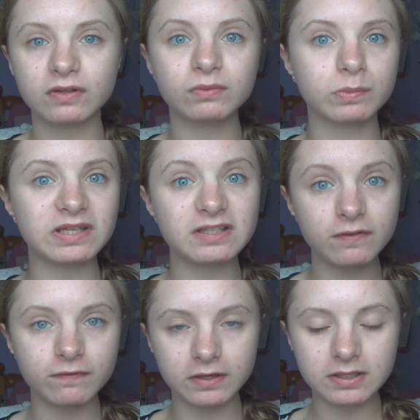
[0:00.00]
choice will be
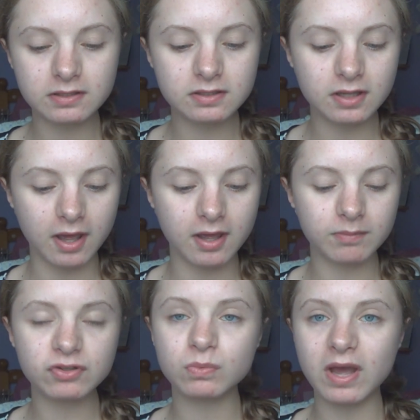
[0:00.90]
different
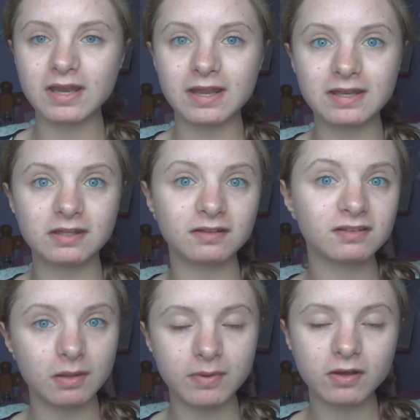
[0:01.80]
to when in
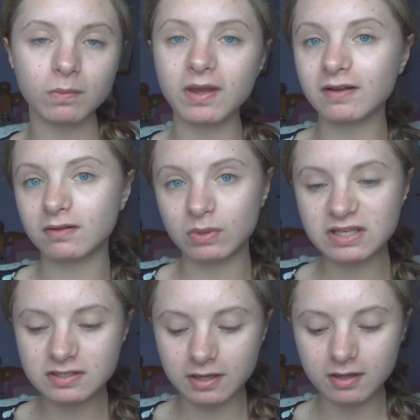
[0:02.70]
the summer compared to the
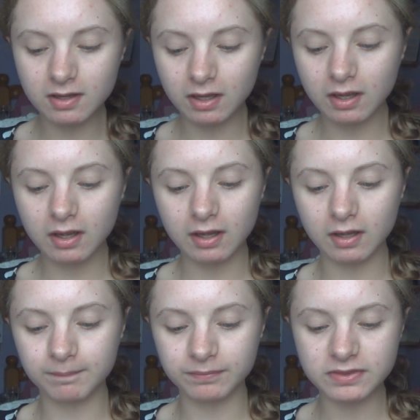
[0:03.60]
winter.
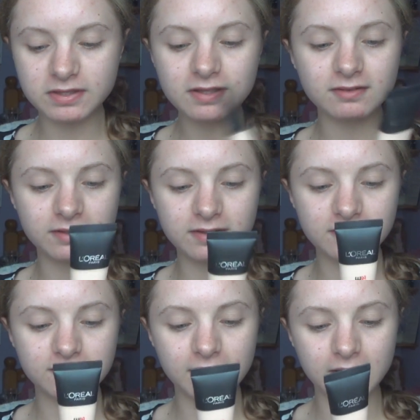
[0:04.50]
This
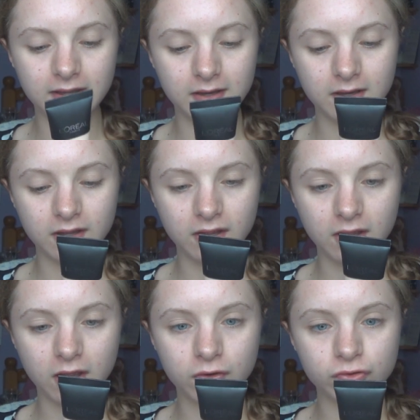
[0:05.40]
is in
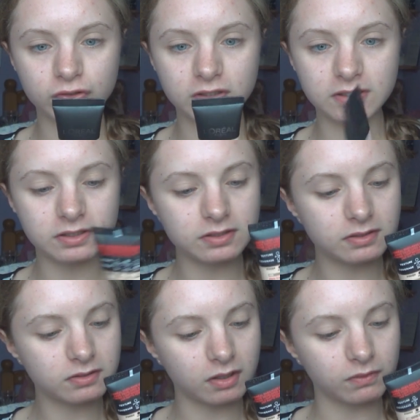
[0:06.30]

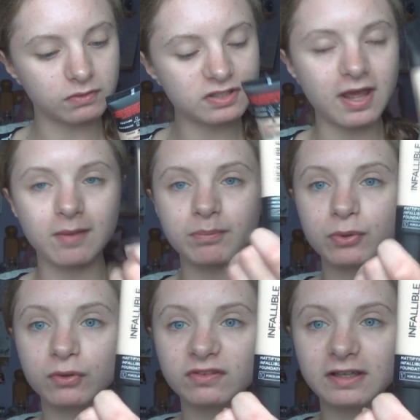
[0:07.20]

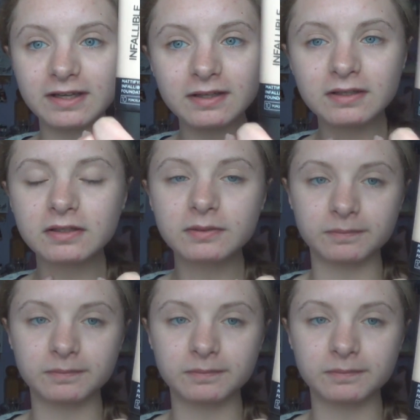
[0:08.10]
10 porcelain